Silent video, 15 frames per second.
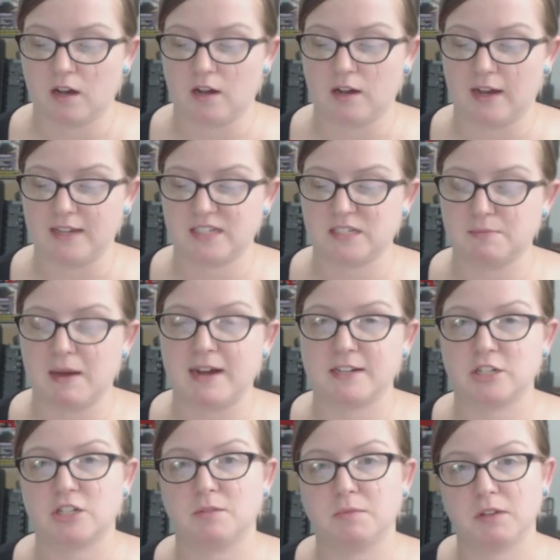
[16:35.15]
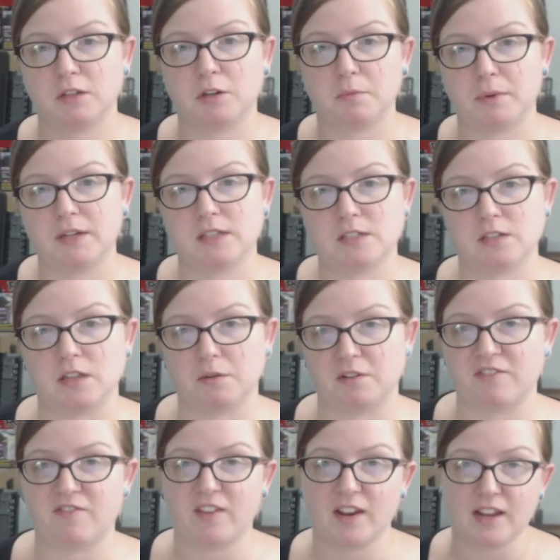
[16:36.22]
Uh, I smashed them a little bit so they
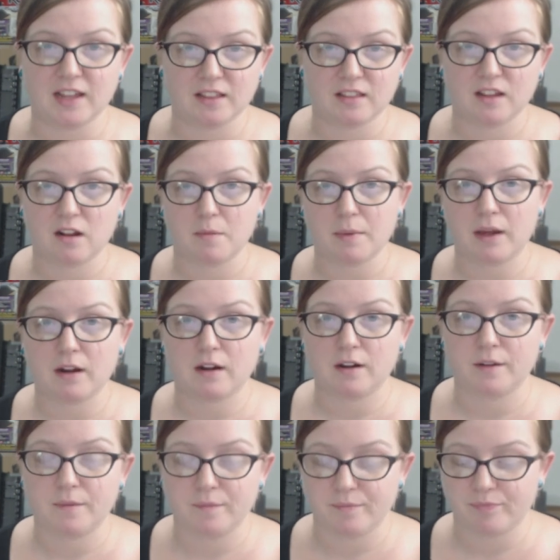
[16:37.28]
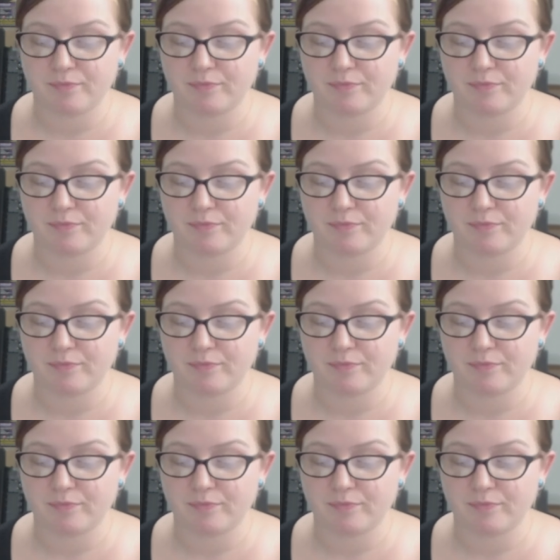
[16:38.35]
would fit in there better.